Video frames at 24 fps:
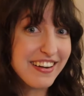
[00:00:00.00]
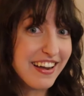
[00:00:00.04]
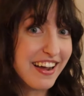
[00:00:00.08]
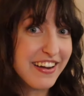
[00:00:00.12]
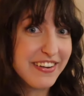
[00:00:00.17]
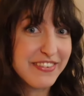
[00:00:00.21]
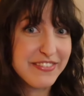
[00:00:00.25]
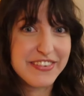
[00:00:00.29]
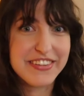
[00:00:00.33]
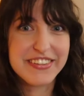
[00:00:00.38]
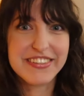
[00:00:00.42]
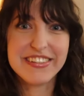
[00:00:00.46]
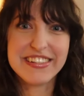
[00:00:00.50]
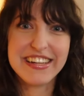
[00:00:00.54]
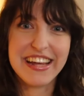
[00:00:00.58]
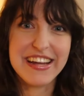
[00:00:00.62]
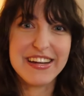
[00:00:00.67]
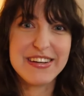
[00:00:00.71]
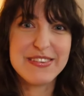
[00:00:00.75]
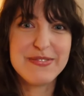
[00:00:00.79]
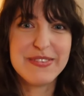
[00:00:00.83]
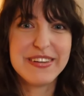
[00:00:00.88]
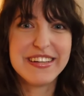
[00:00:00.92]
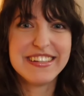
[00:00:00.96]
kind of
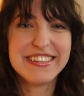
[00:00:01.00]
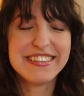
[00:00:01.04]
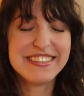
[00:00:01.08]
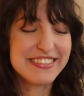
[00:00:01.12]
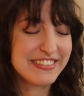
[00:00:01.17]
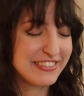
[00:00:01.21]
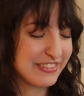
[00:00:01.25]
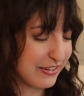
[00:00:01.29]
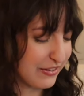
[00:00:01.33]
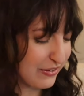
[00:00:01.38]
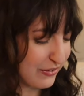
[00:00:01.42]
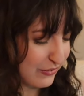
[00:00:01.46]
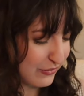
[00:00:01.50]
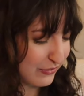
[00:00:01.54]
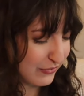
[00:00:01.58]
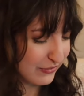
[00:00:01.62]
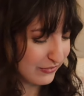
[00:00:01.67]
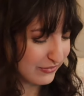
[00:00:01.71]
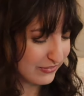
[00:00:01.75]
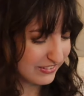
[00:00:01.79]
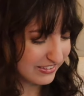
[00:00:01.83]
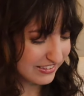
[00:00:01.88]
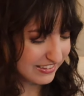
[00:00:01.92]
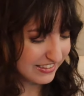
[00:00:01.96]
entertainment. So
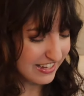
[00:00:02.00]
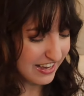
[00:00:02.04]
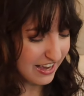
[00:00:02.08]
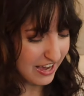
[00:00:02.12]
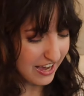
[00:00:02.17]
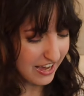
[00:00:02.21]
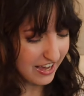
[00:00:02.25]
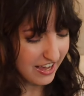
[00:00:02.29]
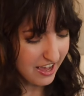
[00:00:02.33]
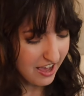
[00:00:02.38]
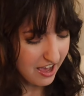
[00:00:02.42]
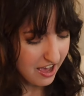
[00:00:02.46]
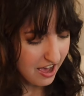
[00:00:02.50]
yeah,